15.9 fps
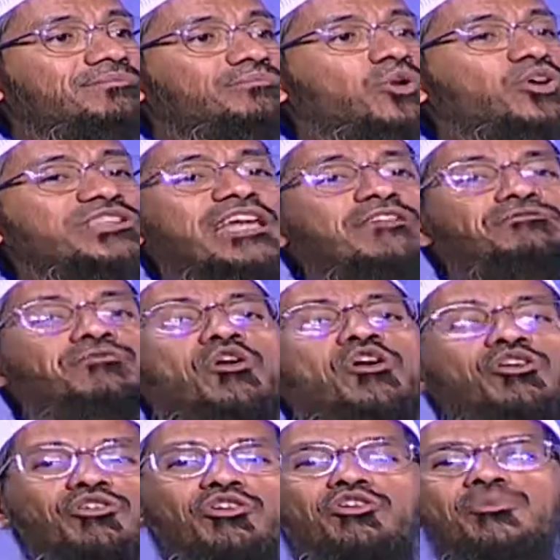more than
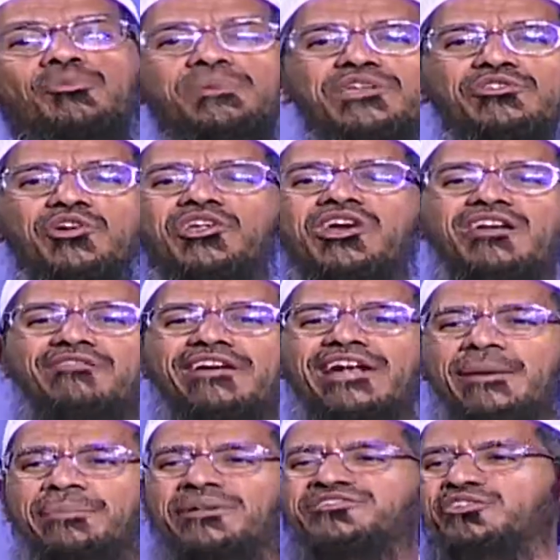4 crore rupees, only on
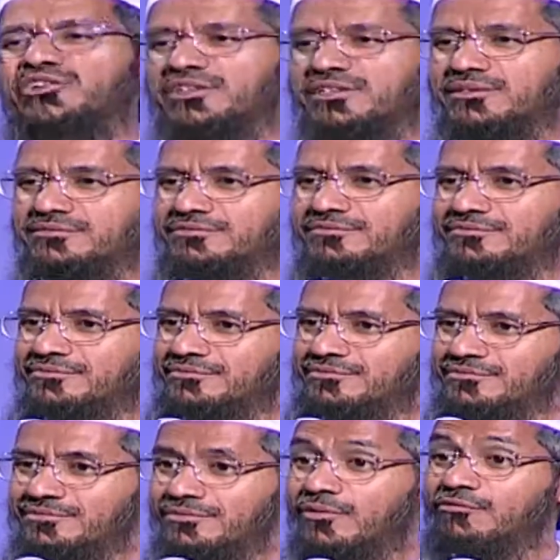one episode.
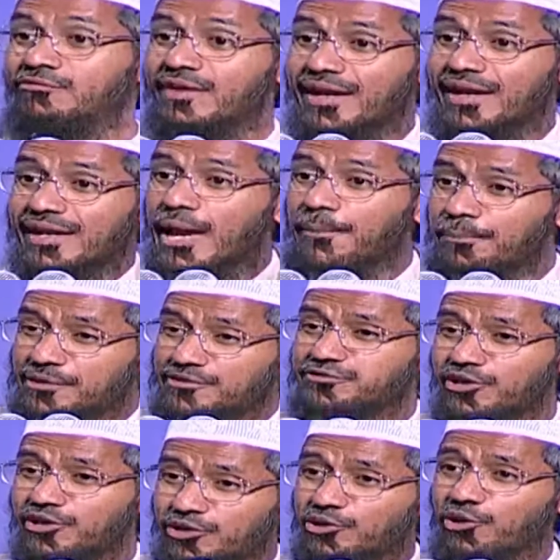One
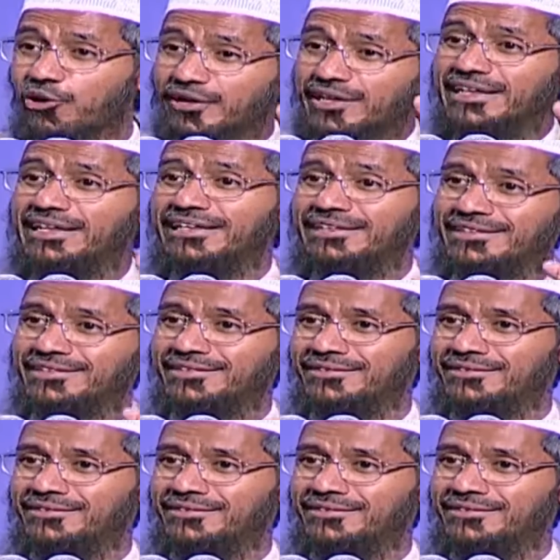episode only.